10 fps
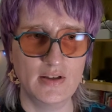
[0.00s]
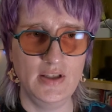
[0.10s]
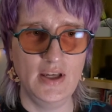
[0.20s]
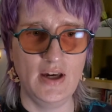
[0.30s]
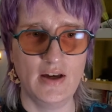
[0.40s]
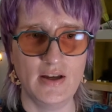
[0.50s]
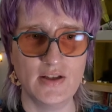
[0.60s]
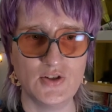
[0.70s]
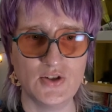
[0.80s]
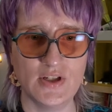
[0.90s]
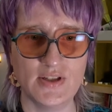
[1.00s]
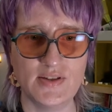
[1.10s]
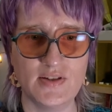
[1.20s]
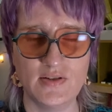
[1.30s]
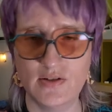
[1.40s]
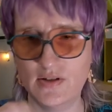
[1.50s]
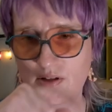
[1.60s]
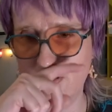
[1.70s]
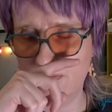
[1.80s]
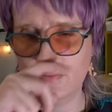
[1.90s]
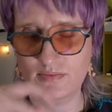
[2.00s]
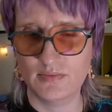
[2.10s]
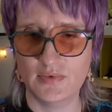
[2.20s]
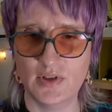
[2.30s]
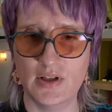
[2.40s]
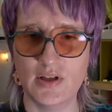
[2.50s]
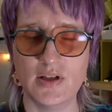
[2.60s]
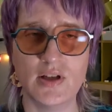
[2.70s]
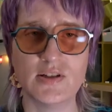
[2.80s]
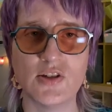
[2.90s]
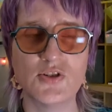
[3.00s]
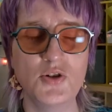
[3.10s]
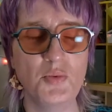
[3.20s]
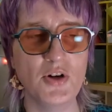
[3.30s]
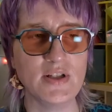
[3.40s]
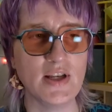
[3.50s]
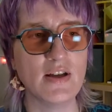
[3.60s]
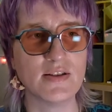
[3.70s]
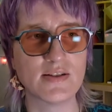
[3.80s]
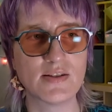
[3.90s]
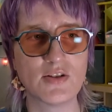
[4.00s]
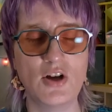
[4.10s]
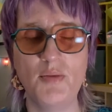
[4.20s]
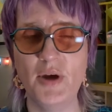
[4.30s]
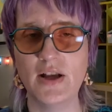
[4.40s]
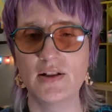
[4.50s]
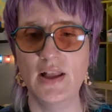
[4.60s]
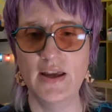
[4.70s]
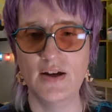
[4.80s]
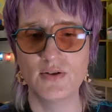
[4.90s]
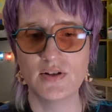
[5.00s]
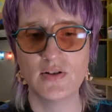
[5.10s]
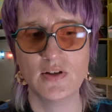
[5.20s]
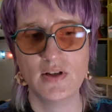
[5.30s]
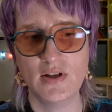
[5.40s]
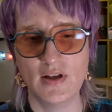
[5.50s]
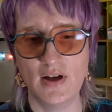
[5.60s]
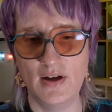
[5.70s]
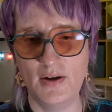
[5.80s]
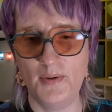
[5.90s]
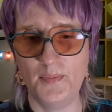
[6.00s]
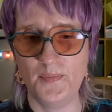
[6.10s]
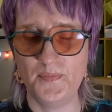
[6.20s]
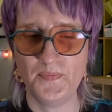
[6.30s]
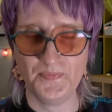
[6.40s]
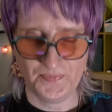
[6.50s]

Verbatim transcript: yeah, it's just, it's a super intense, compact layout. Um,